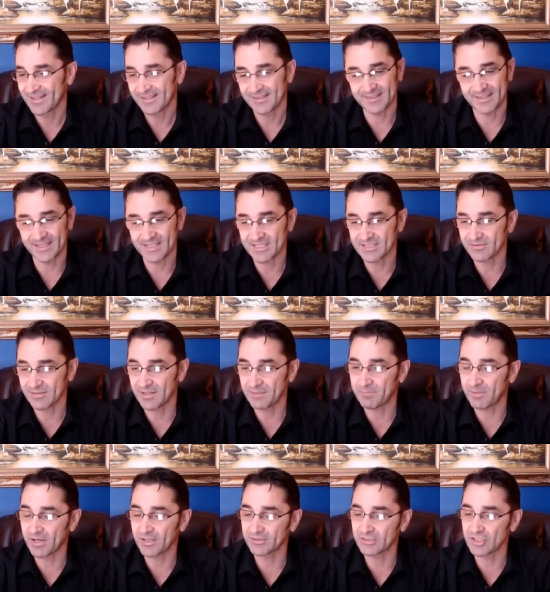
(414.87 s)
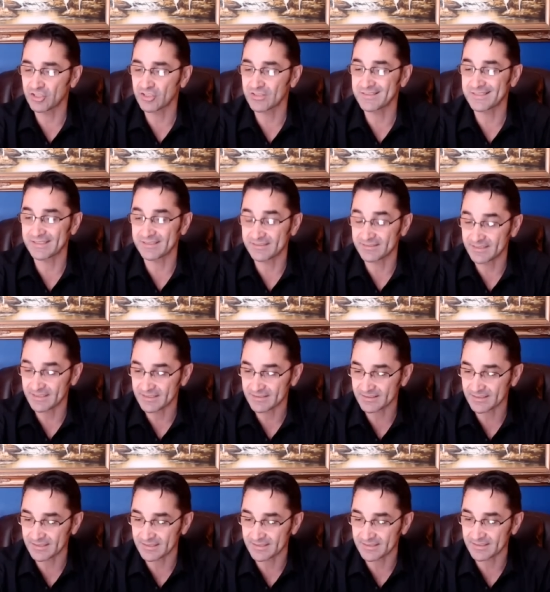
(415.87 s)
The Israel politicians'
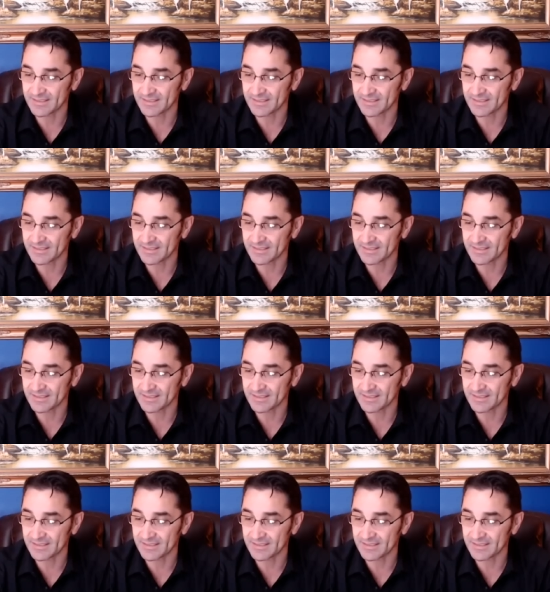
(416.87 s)
insistence